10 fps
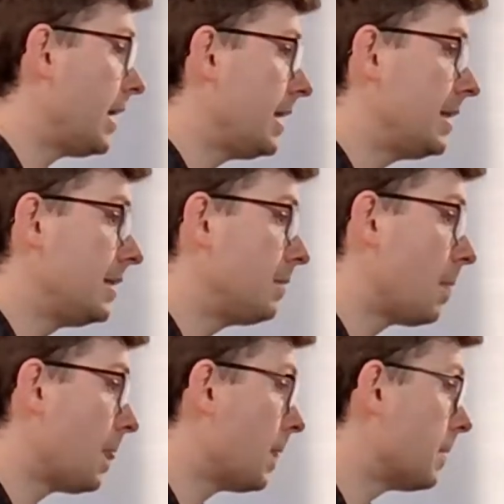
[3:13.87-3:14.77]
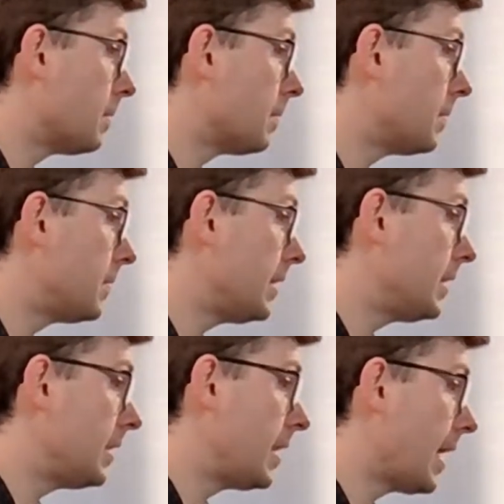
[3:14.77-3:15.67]
In
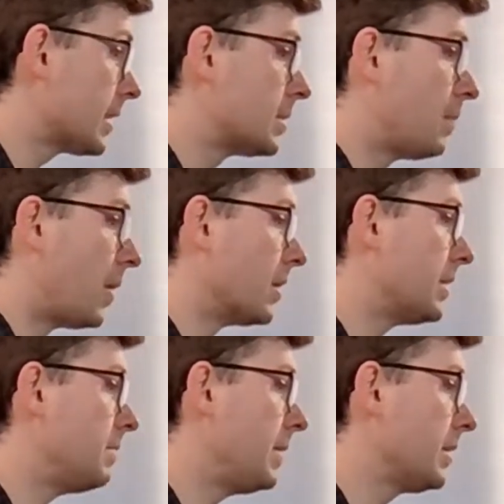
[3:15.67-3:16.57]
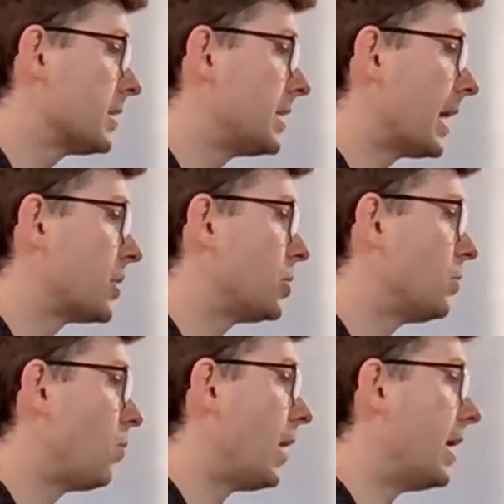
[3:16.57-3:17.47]
the next part, the middle
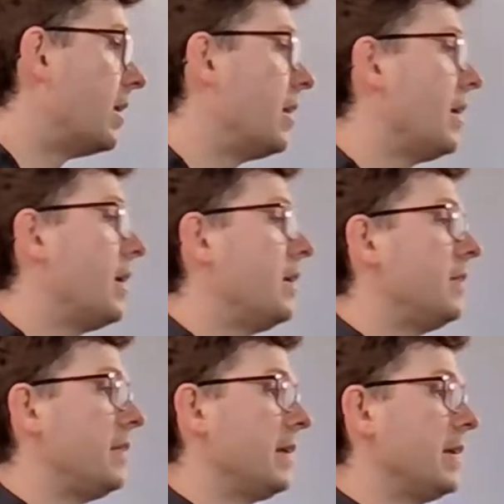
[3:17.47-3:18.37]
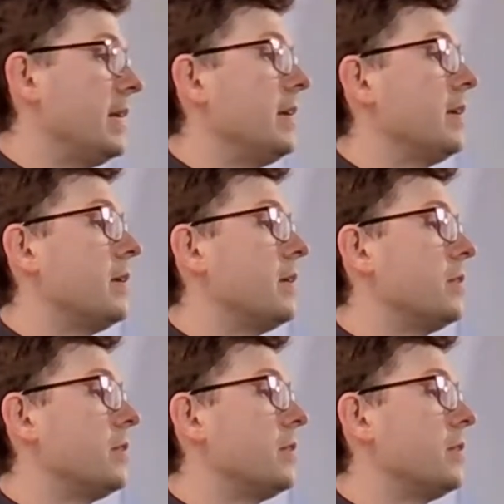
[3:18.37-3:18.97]
section where the